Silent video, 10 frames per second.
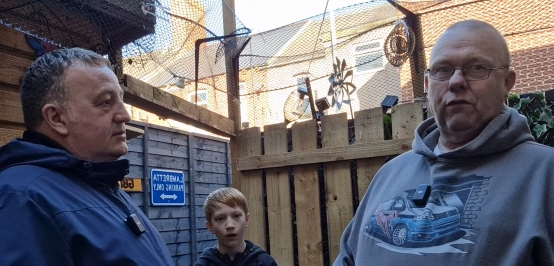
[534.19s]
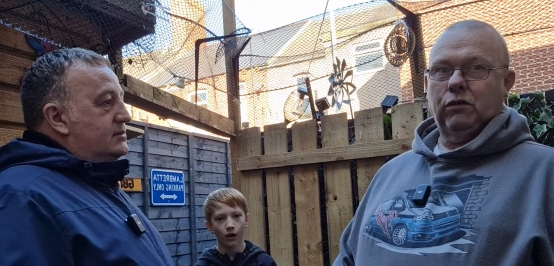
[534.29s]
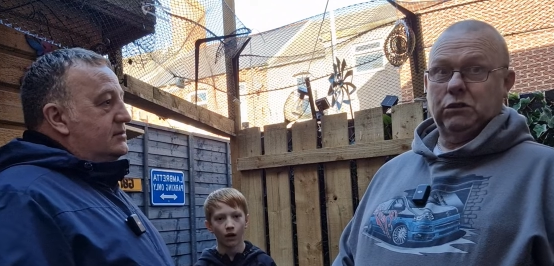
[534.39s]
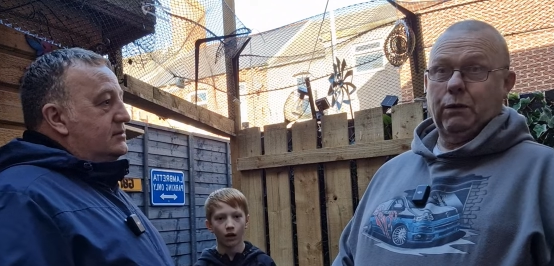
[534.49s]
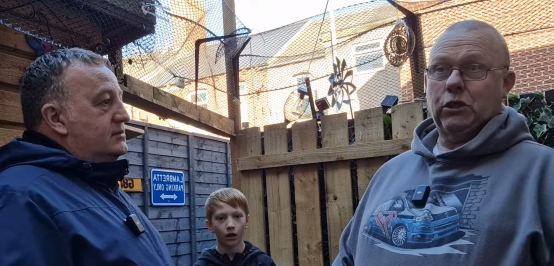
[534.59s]

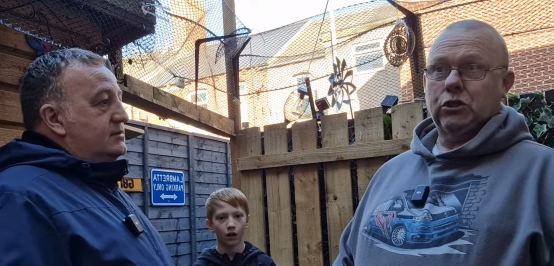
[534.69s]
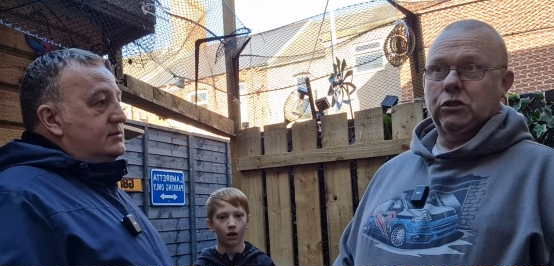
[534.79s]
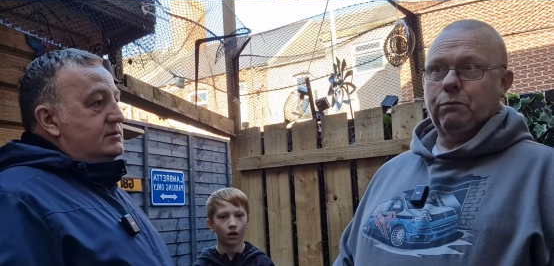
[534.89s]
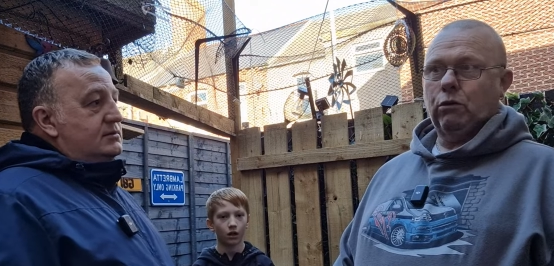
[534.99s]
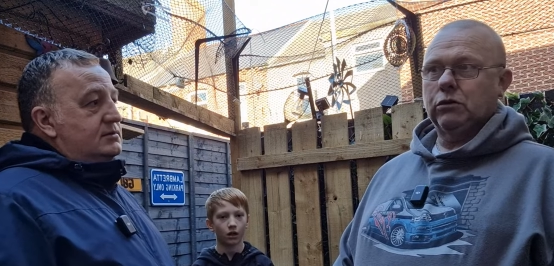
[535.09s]
Speaker 1: for a
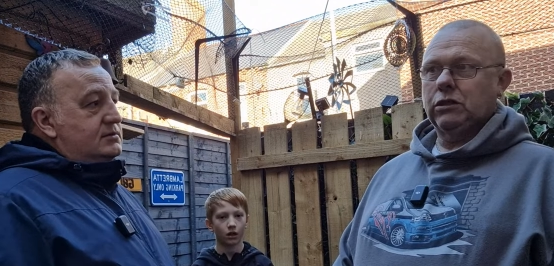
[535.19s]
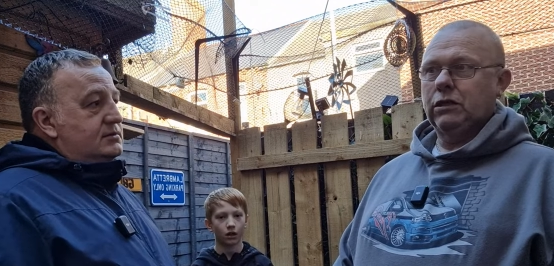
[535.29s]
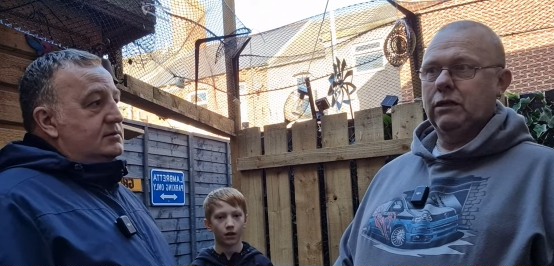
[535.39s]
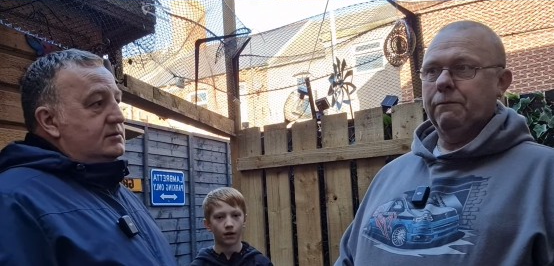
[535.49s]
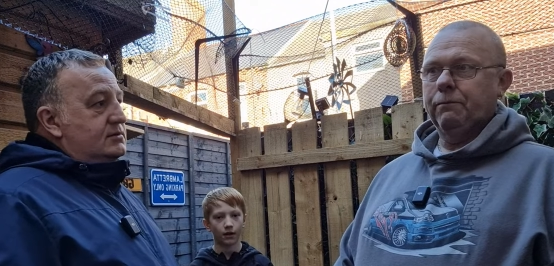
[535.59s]
specialist
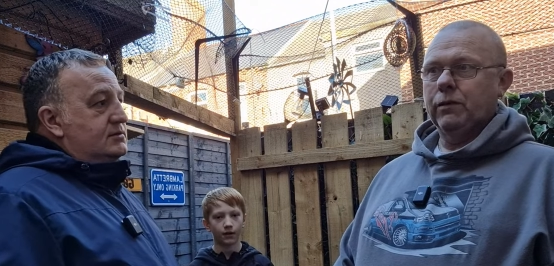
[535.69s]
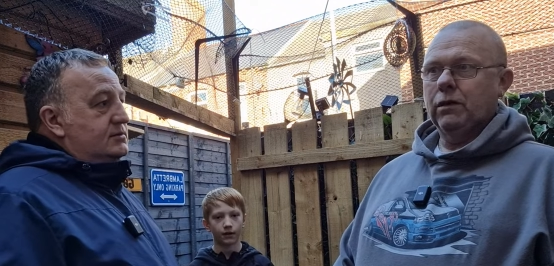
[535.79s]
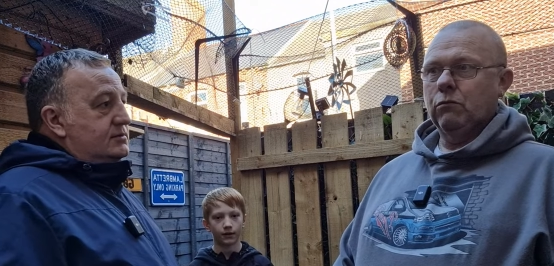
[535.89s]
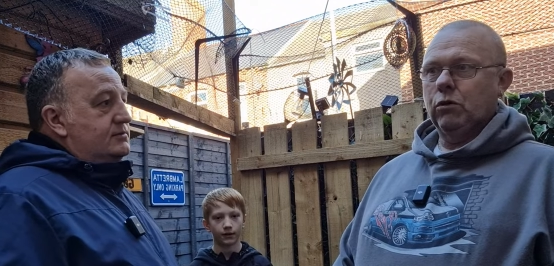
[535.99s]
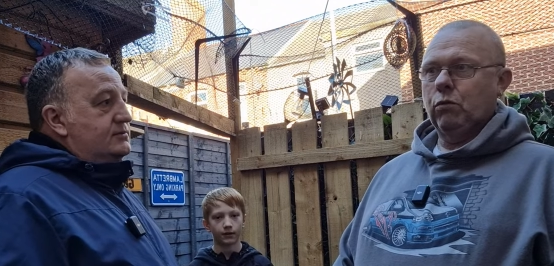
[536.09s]
policy mm.
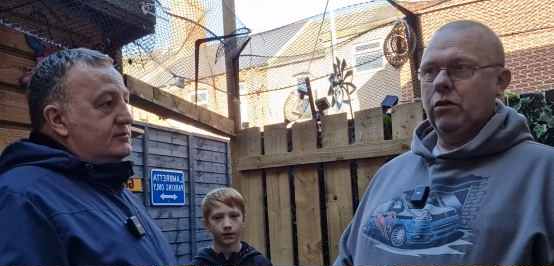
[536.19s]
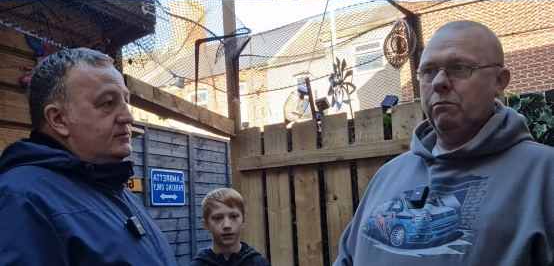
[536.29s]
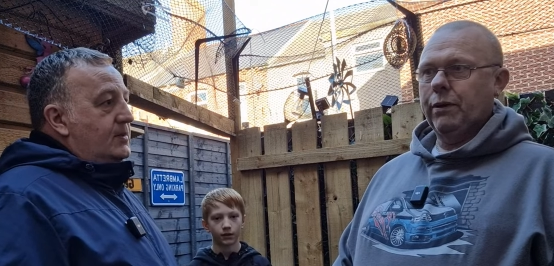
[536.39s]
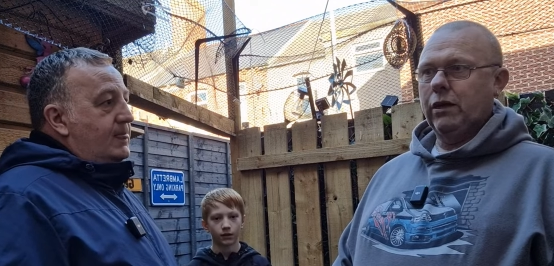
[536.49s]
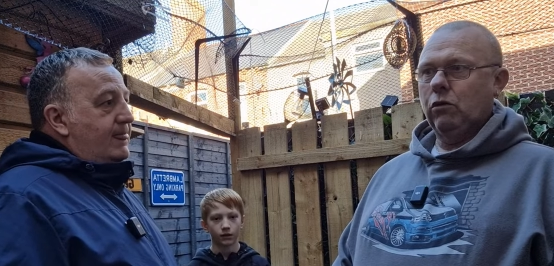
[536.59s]
with one of the
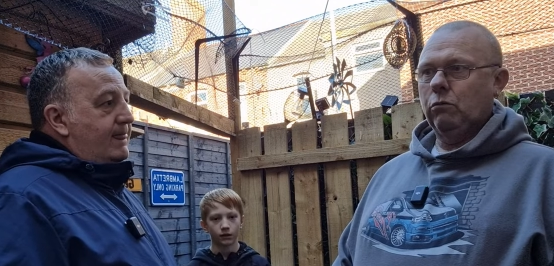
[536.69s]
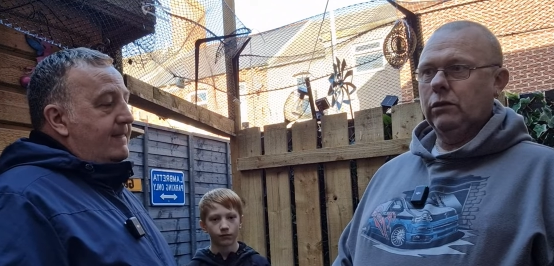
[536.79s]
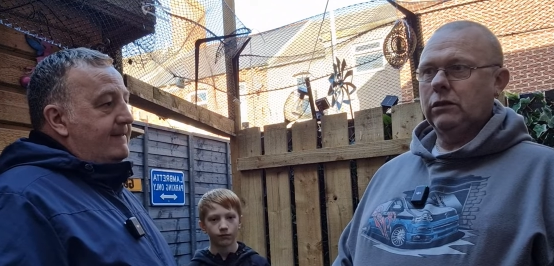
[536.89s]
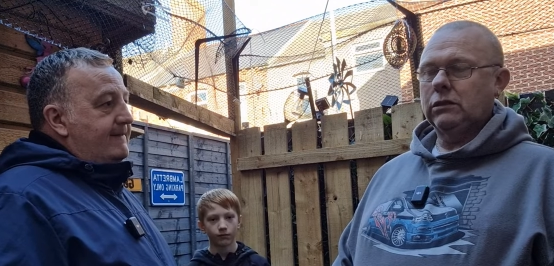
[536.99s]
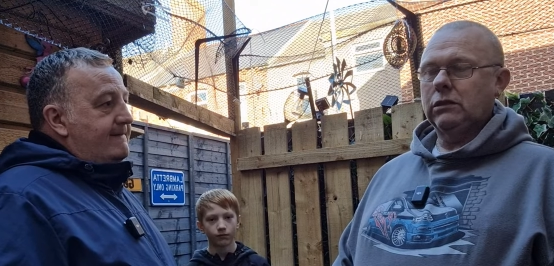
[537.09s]
big
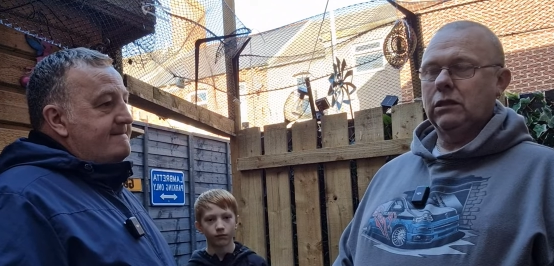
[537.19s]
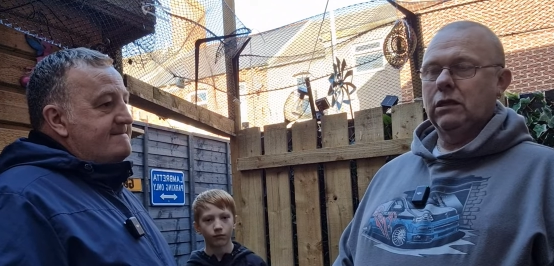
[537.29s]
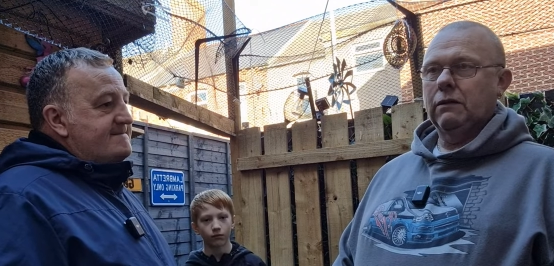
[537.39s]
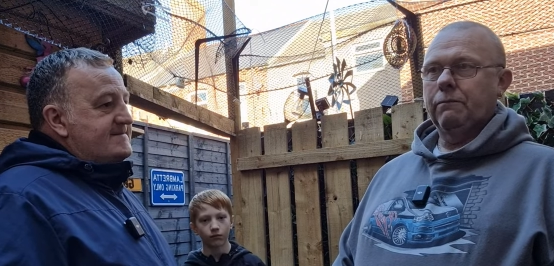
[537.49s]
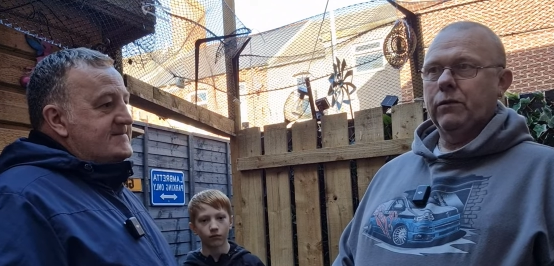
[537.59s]
companies.
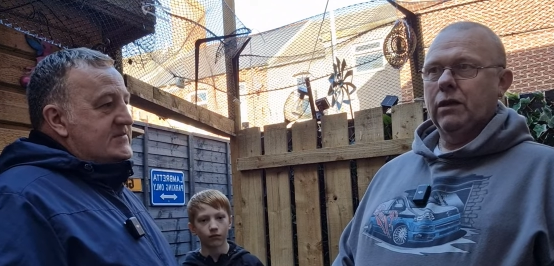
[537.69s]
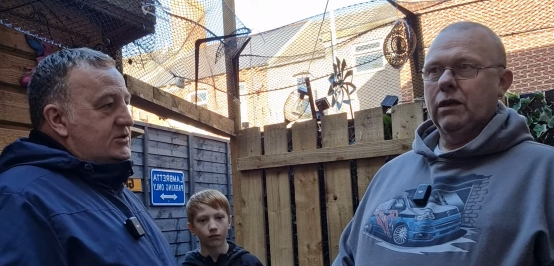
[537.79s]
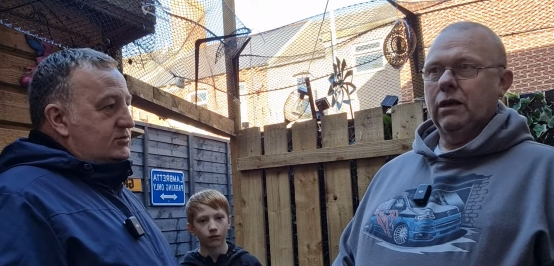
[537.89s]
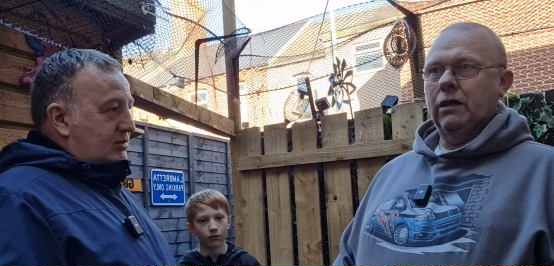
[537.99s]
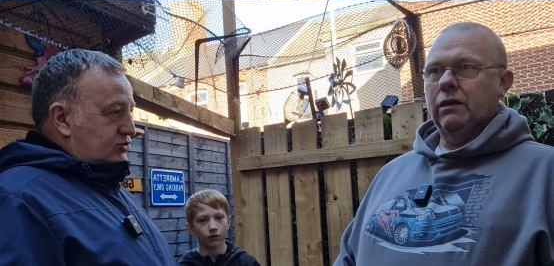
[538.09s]

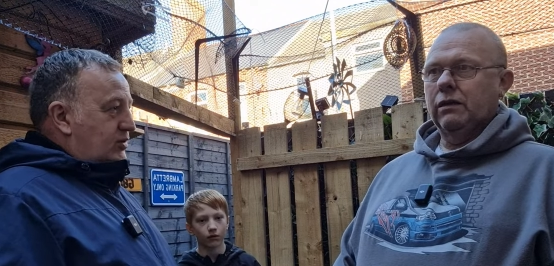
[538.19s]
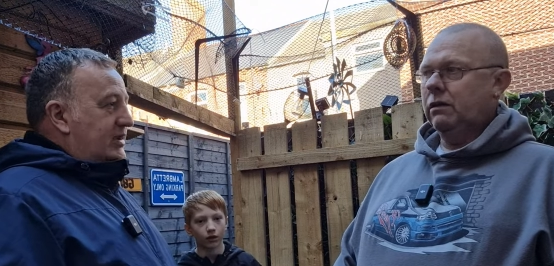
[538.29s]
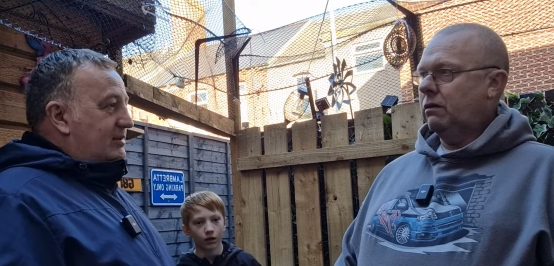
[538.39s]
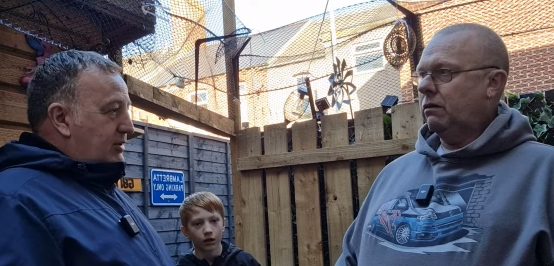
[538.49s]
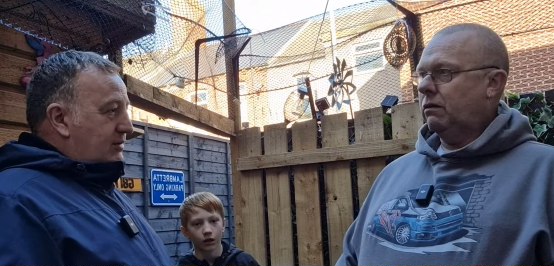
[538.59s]
Speaker 2: You, that um, was with
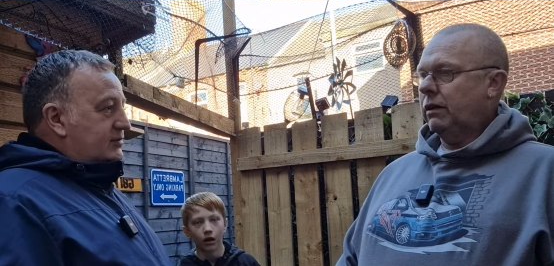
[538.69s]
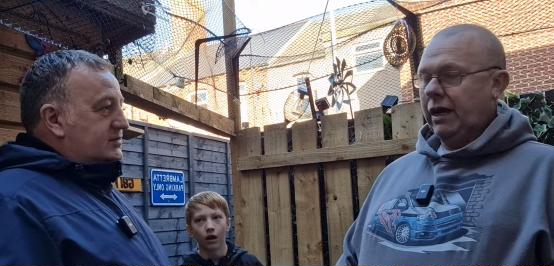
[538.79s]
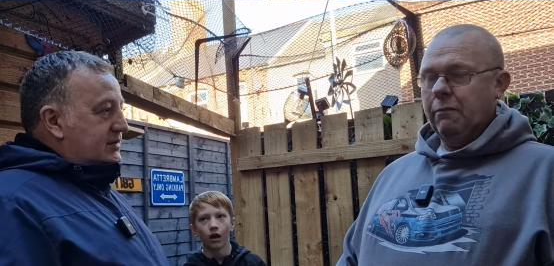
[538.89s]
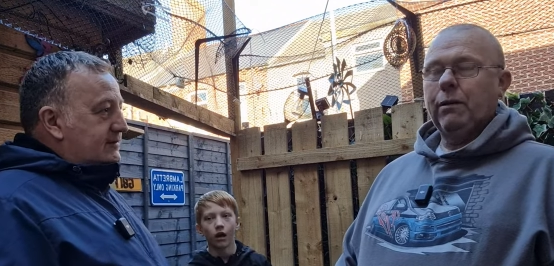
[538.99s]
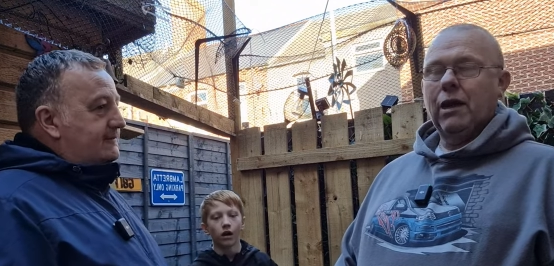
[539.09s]
Airplan,
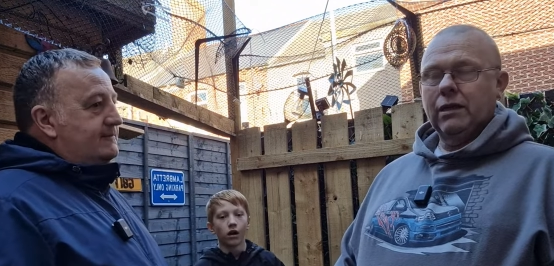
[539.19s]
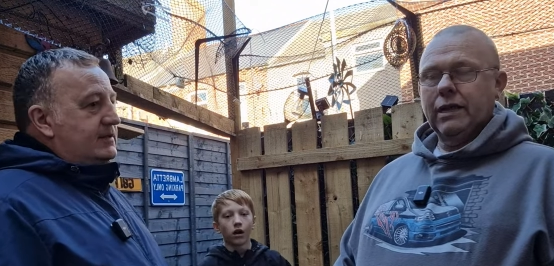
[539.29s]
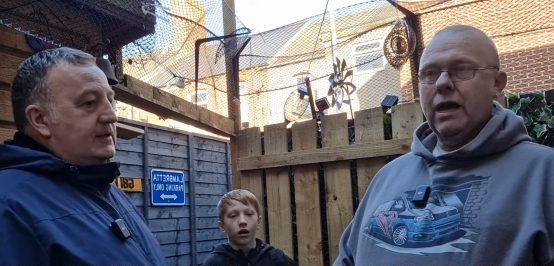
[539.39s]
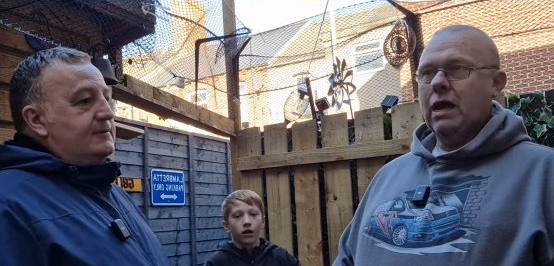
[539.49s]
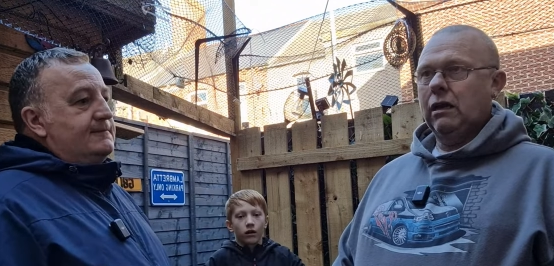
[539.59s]
wasn't Airplan, it?
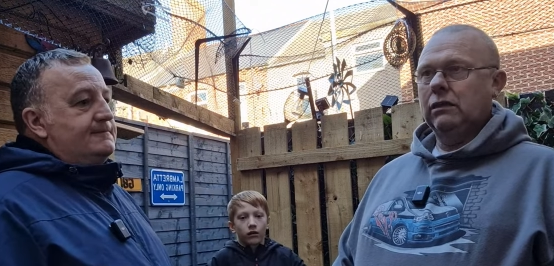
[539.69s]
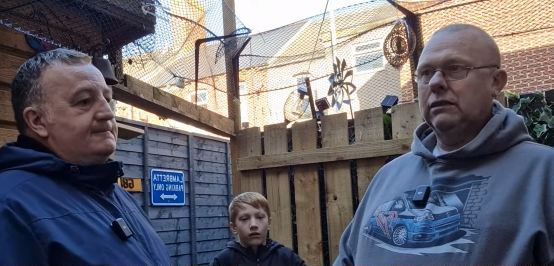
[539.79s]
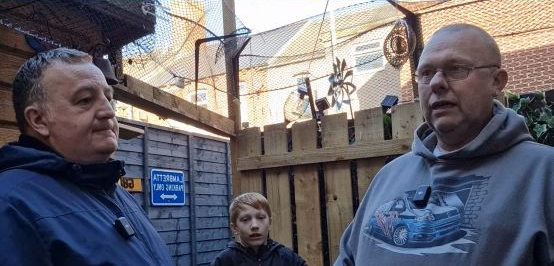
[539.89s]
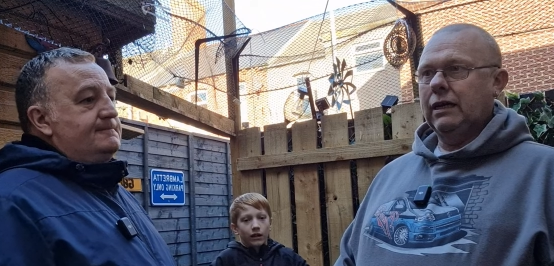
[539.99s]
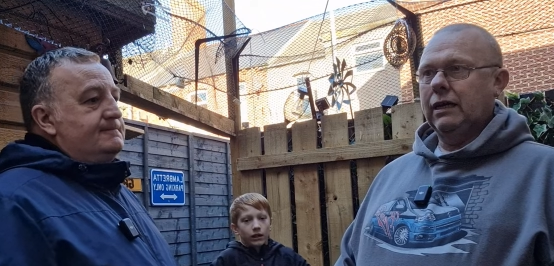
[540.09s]
yeah.
Speaker 1: yeah.
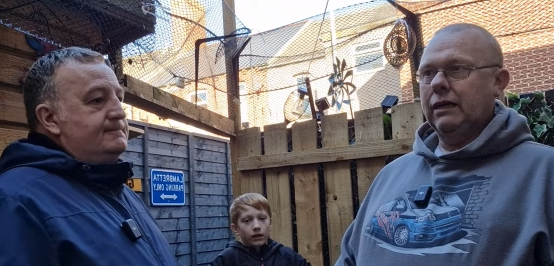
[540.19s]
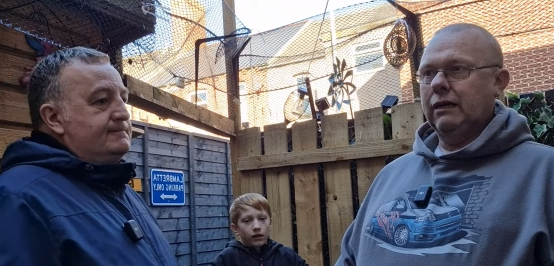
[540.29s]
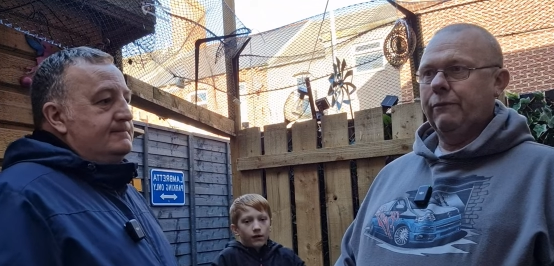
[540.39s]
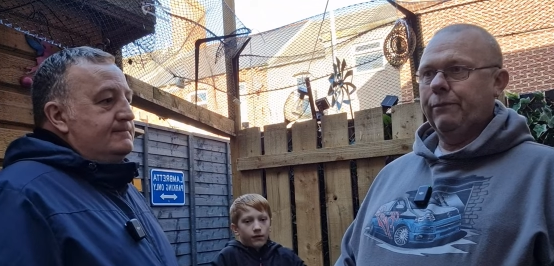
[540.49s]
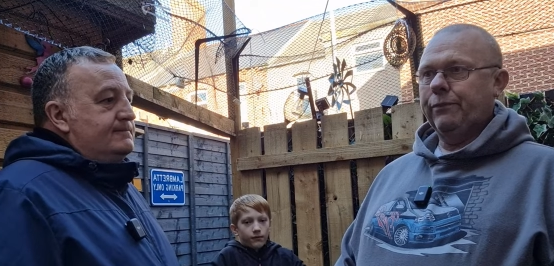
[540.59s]
And uh,